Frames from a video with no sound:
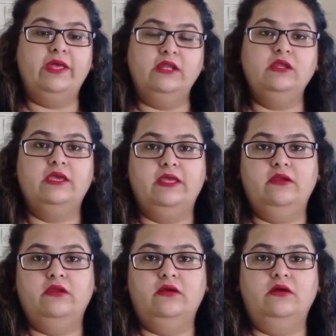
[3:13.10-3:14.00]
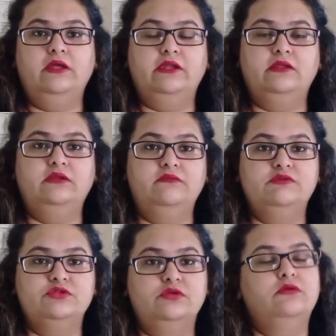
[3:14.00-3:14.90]
when can an
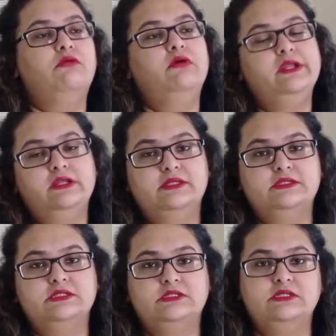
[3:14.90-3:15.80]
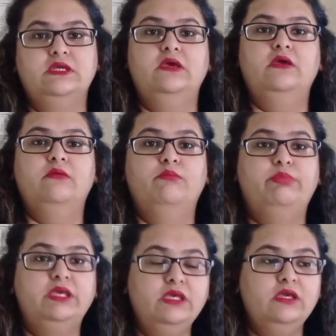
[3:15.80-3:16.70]
individual or an entity
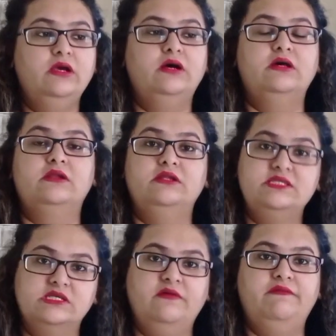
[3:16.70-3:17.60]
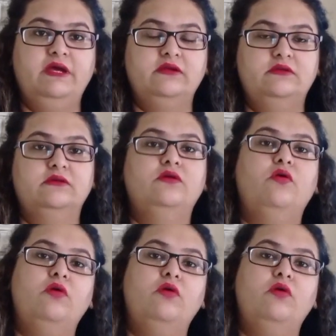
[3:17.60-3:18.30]
be a risk factor,